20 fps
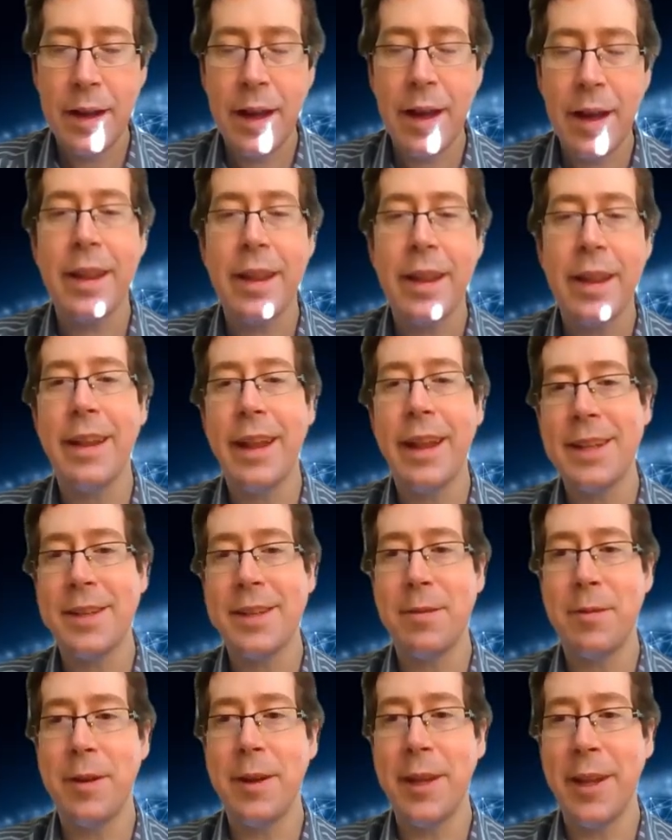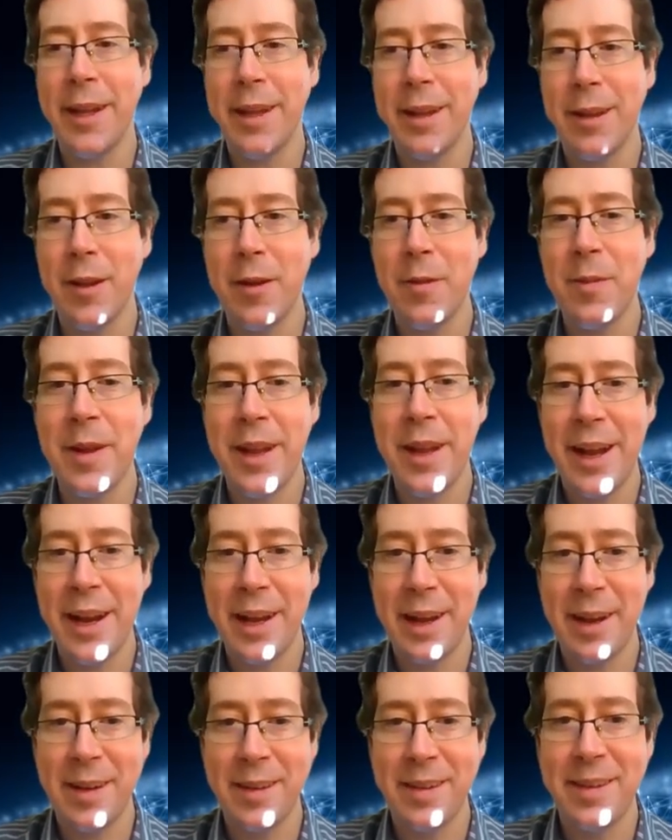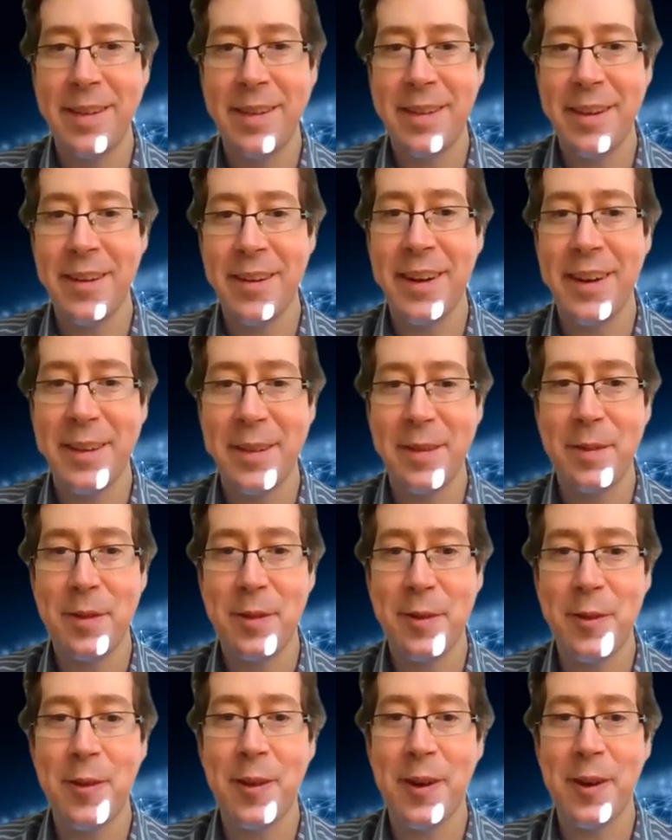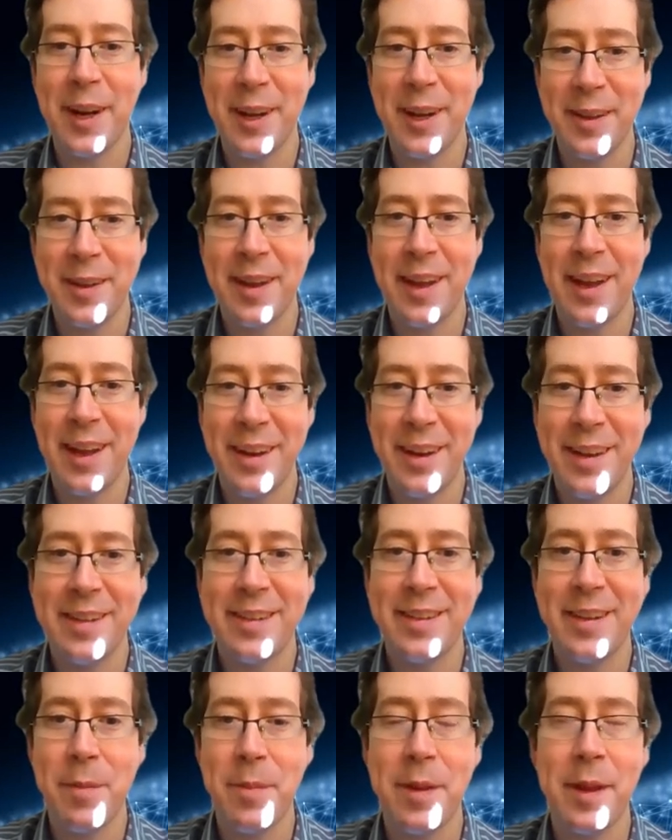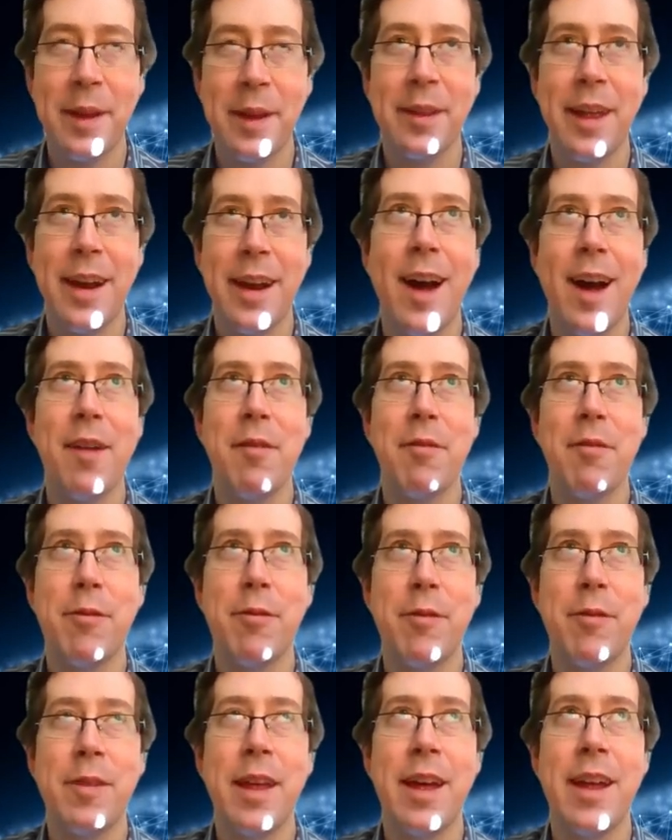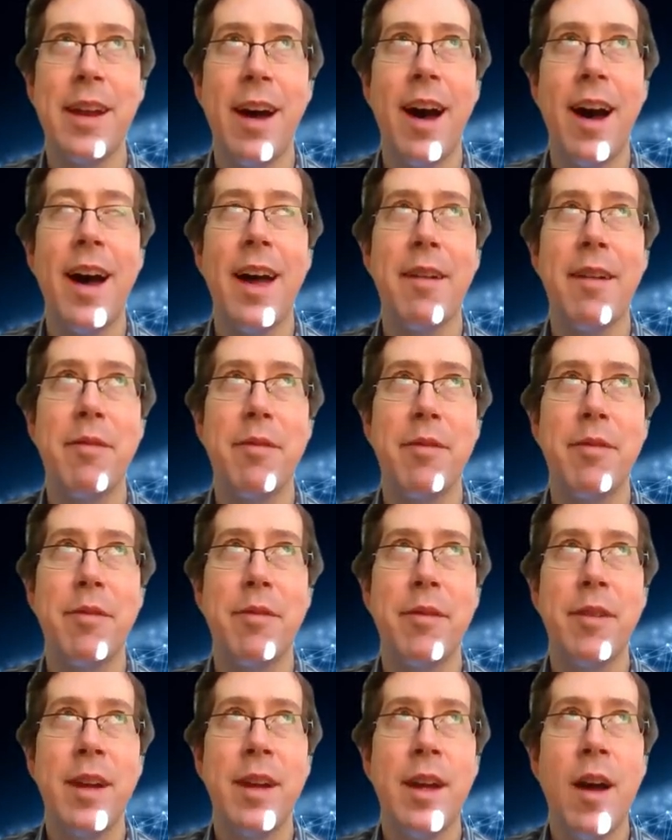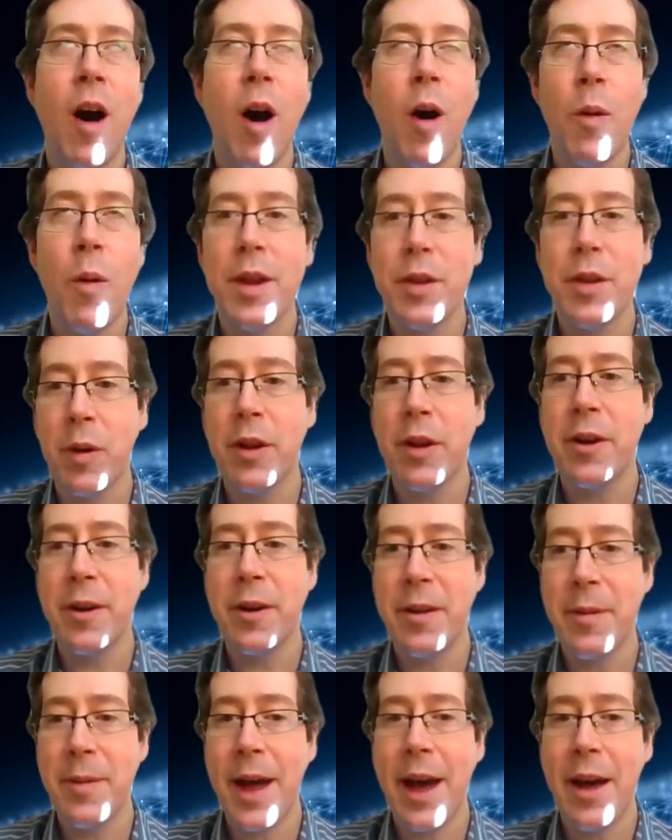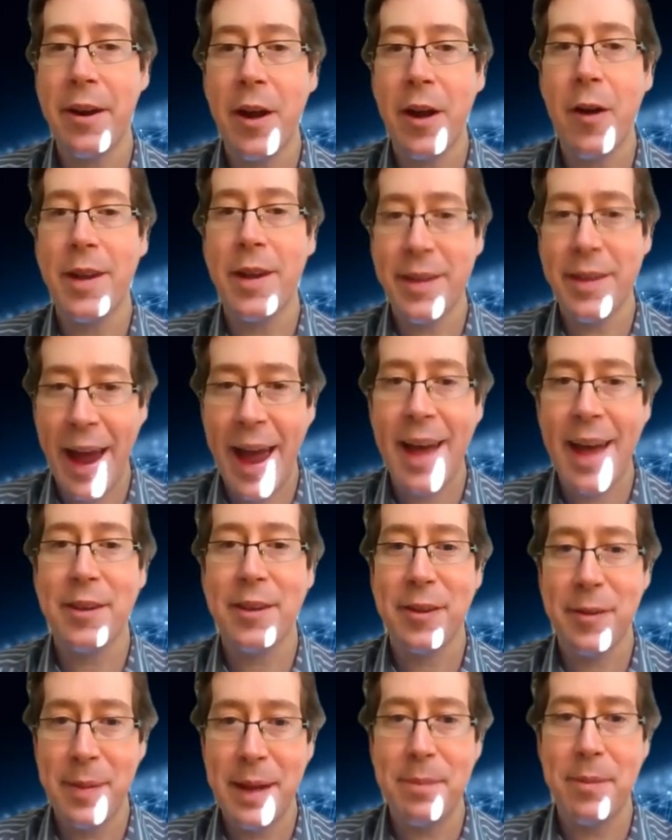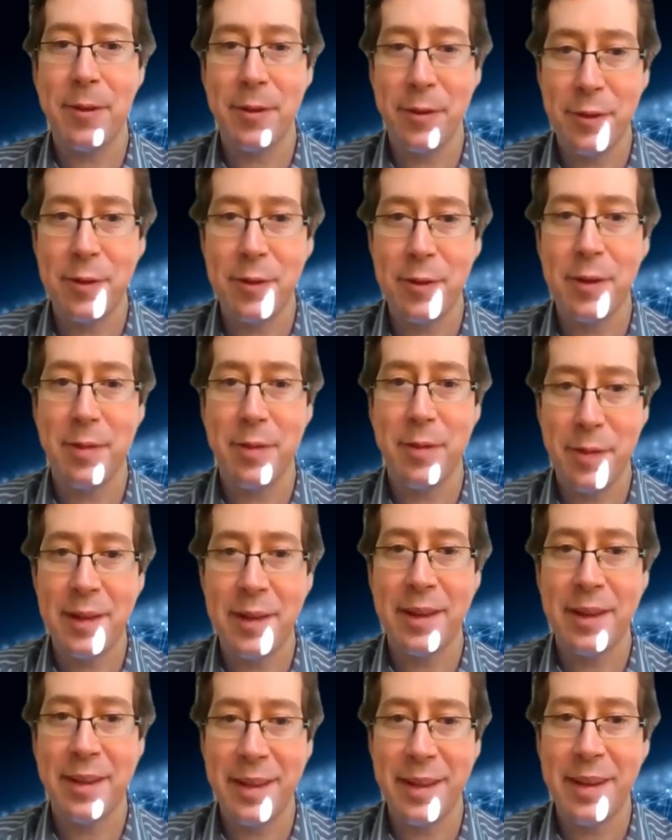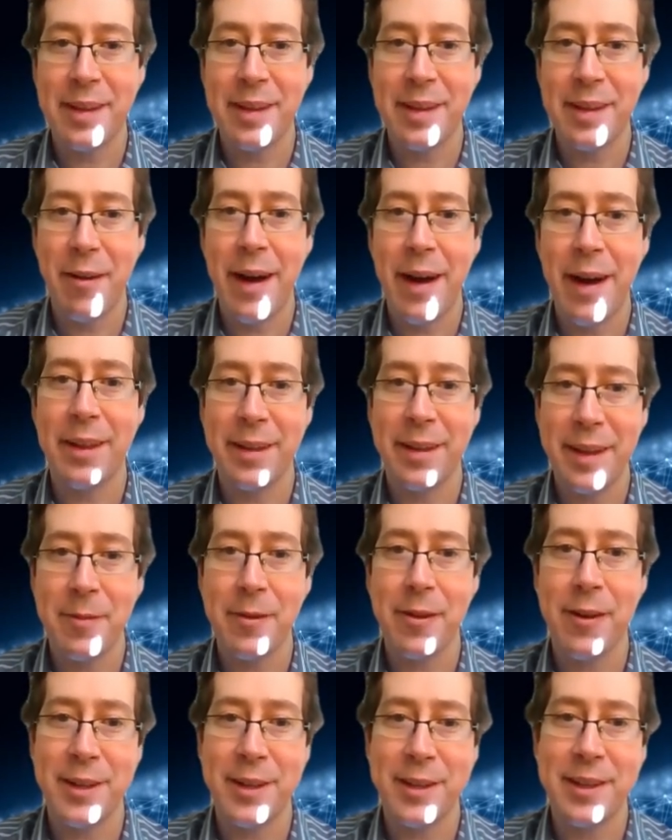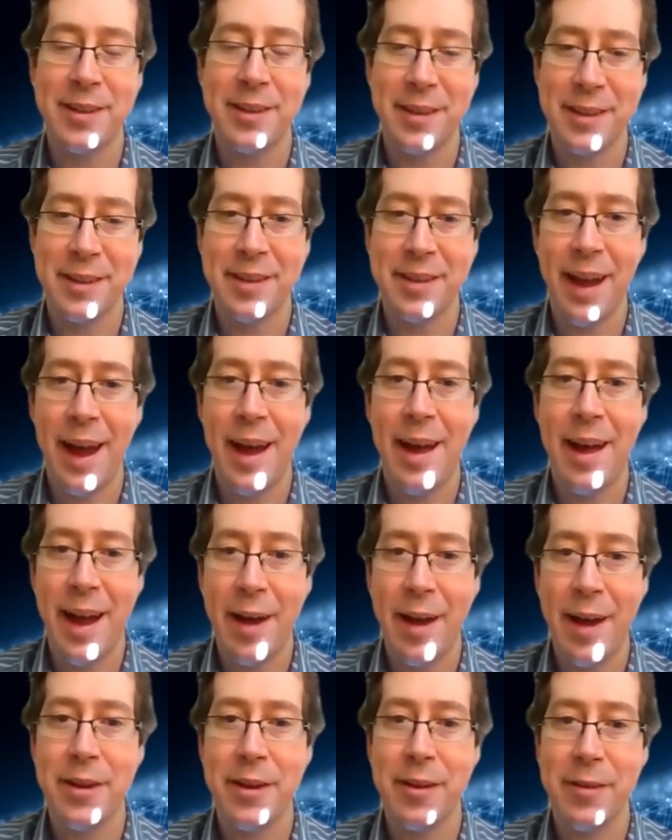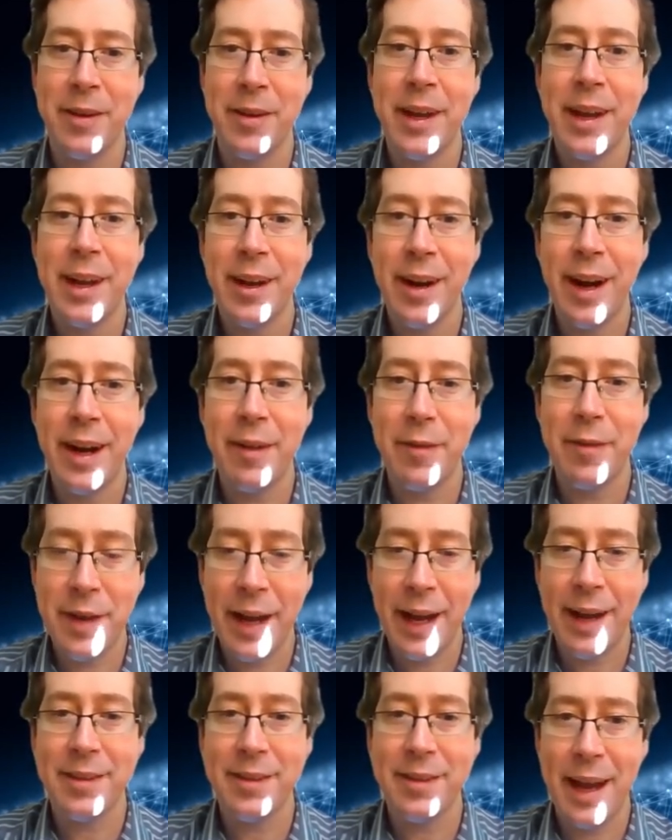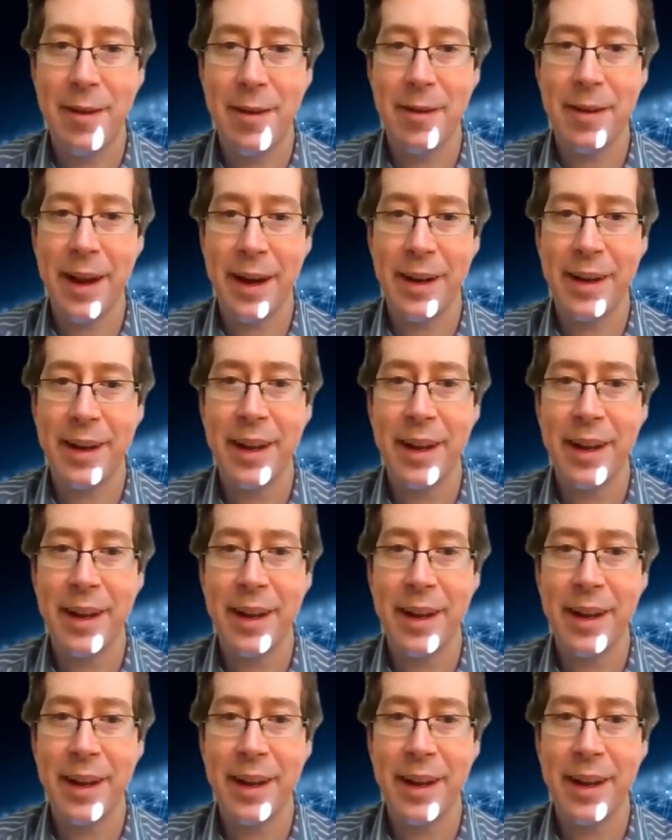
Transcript: Now, that's a really illuminating series of stories, and something that I've that I've always wondered about and always ask people sort of the, the, around the same questions how do you kind of test out